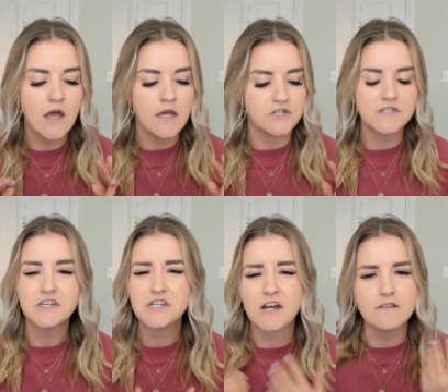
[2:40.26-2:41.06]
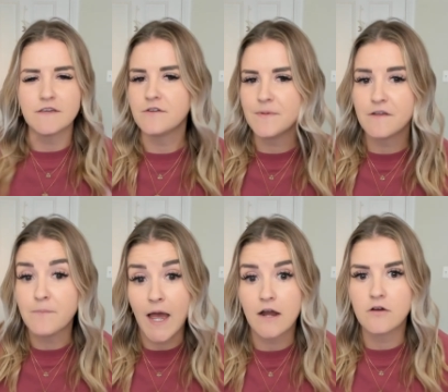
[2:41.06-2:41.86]
just to share a little bit of
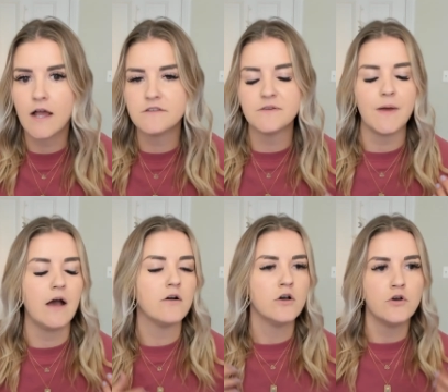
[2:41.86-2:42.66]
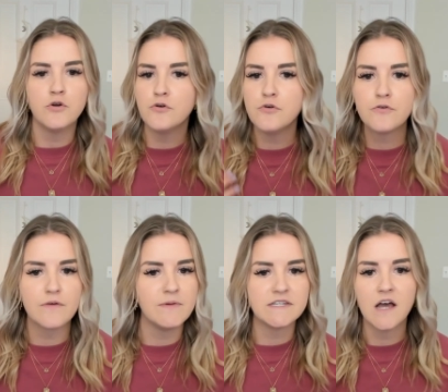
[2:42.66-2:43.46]
background about who the
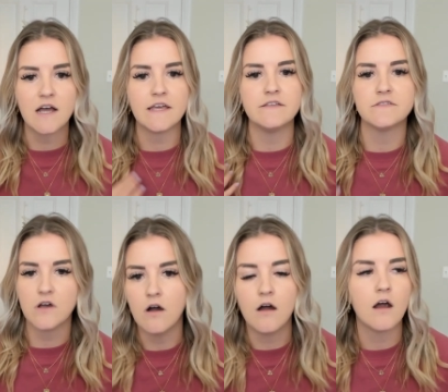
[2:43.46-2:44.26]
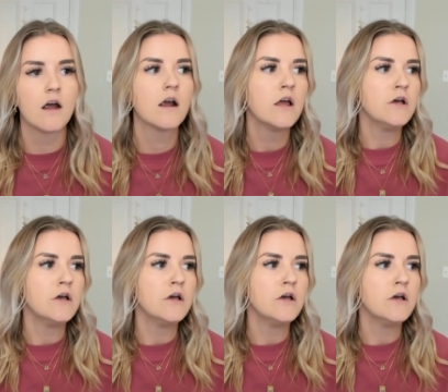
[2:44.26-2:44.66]
Mintakans are.